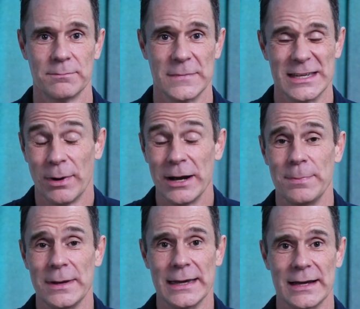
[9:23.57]
This might
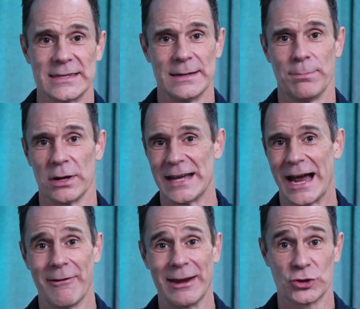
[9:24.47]
be as simple as
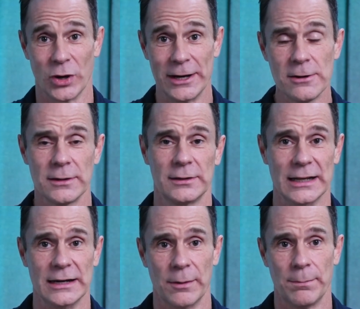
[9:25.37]
hiring a trainer to
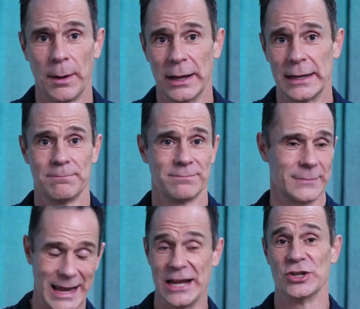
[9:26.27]
deliver public
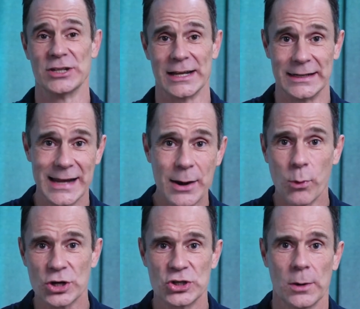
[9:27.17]
agent-in-a-day
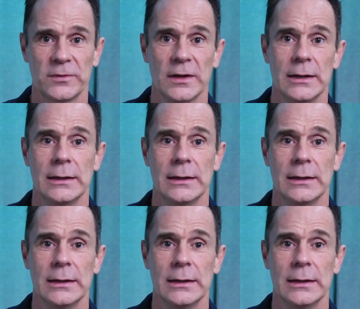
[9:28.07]
workshops,